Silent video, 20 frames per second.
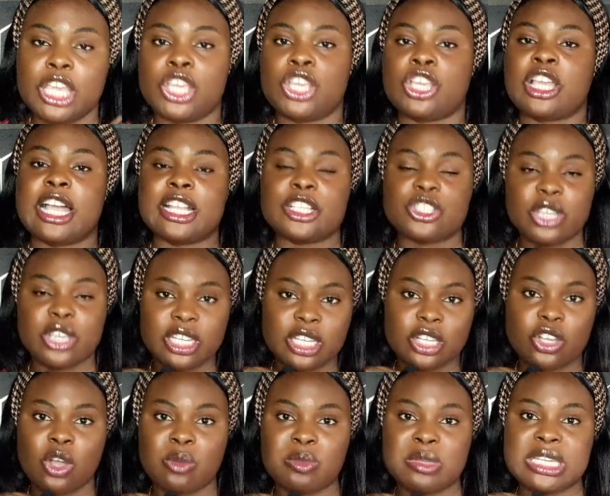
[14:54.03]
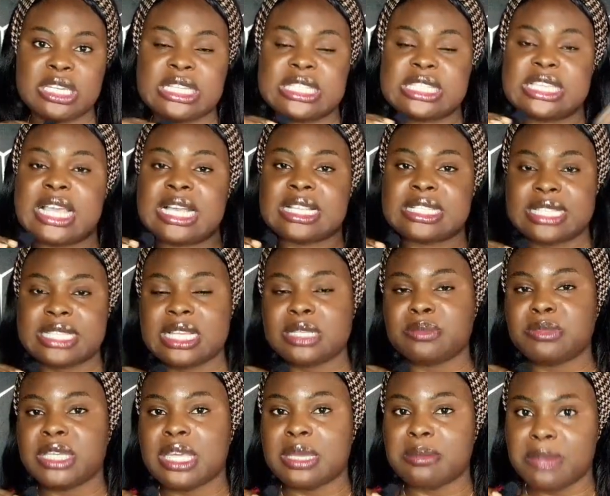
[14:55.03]
You can join the community and
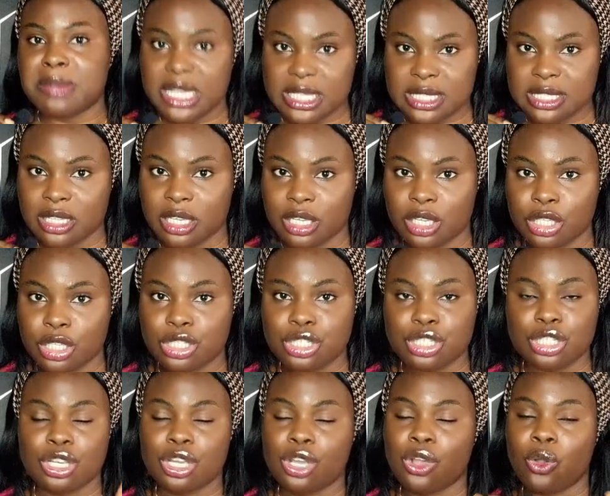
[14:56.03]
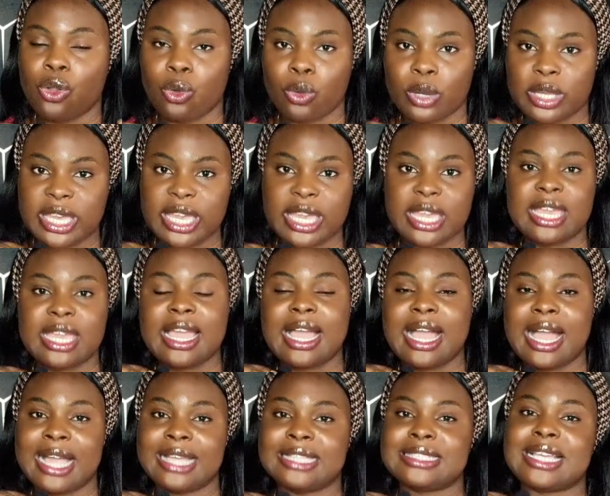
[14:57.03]
send me a message, okay,
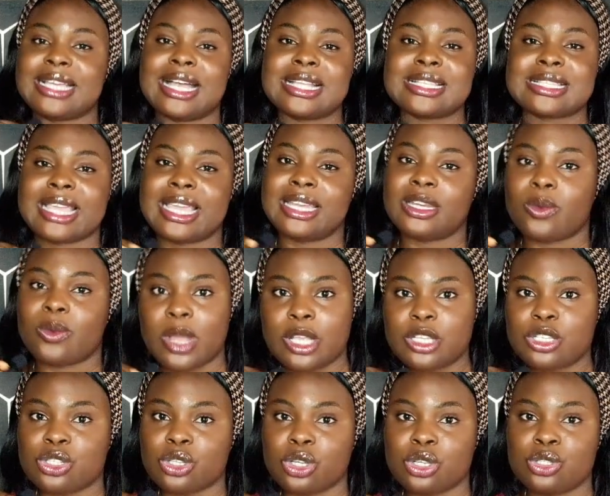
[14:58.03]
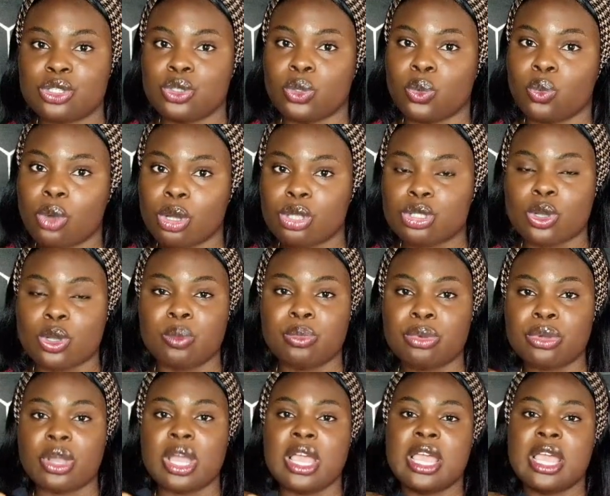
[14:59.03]
and ask any question you want, or book